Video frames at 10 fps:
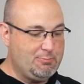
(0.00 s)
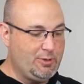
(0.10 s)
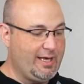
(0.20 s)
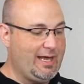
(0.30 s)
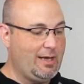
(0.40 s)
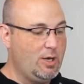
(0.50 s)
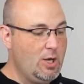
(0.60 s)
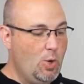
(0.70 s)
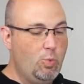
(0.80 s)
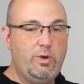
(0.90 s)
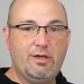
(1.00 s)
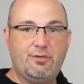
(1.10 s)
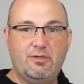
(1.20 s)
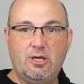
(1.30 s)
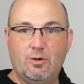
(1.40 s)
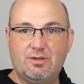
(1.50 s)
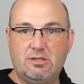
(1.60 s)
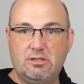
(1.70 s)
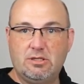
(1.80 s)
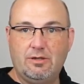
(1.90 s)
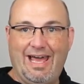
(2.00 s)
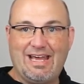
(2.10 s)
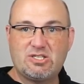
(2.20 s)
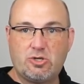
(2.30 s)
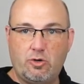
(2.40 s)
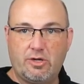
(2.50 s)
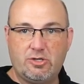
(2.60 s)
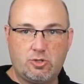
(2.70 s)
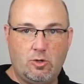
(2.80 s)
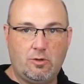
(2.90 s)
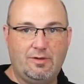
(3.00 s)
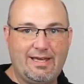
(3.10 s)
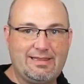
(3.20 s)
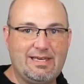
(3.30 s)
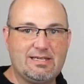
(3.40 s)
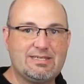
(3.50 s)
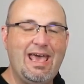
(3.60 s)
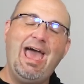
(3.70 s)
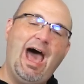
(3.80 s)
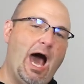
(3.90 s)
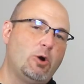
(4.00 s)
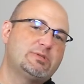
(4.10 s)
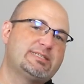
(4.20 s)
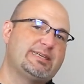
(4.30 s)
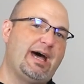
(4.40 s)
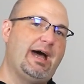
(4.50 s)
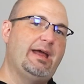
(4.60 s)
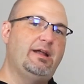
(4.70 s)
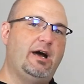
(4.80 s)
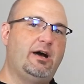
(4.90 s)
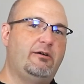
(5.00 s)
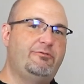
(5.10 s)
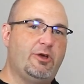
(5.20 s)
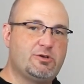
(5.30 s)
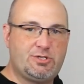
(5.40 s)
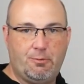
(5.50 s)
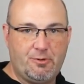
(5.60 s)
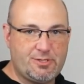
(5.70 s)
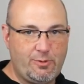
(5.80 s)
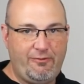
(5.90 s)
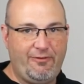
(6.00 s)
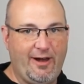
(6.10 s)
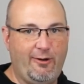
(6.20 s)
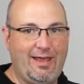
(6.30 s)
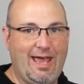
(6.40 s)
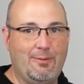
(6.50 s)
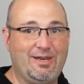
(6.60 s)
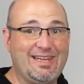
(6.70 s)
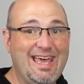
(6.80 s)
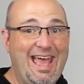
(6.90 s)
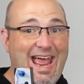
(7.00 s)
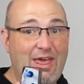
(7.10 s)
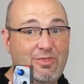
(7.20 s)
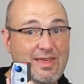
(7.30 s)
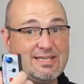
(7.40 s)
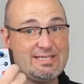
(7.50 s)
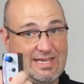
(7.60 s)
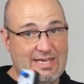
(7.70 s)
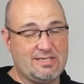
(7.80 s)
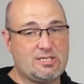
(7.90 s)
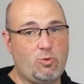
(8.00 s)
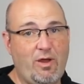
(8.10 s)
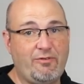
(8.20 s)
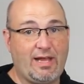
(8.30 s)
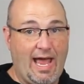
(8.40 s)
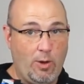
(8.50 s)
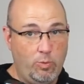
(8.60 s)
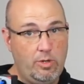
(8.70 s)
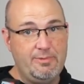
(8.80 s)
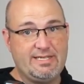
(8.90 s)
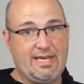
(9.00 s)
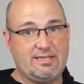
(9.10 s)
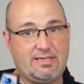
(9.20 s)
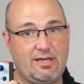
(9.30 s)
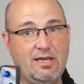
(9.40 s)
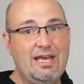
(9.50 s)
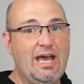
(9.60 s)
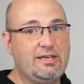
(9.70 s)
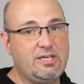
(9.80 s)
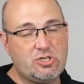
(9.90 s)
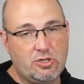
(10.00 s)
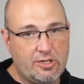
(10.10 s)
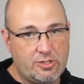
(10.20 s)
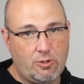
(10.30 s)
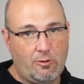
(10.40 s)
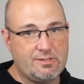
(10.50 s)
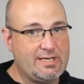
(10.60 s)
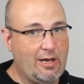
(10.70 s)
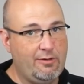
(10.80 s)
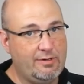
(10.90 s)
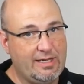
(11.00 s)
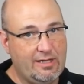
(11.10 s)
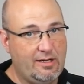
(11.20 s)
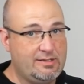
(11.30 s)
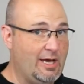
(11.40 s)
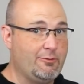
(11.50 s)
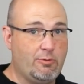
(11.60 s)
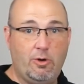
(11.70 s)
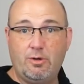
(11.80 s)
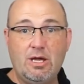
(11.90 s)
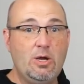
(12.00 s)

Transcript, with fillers: playing with you know the little external controller like this outside of their Super Street Fighter cabinet. And this is terrific. I will be testing additional controllers down, uh, down the road